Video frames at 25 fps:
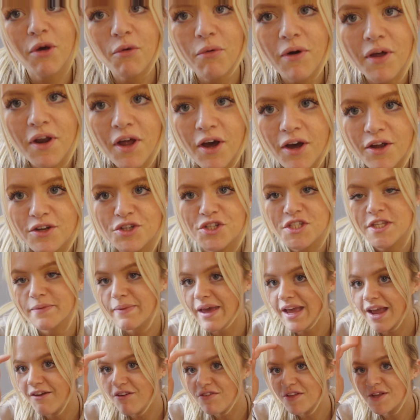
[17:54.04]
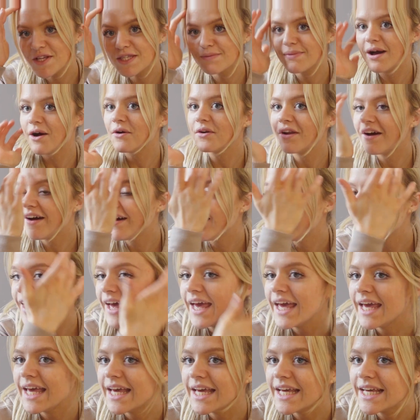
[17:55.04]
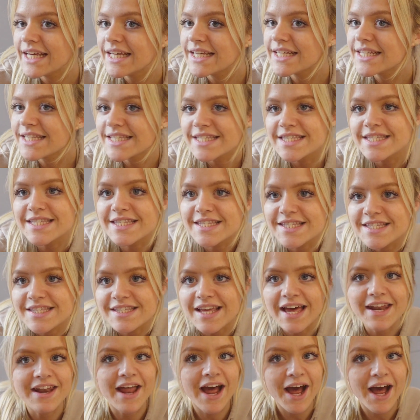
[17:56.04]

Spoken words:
put one on just to make everything smell nice and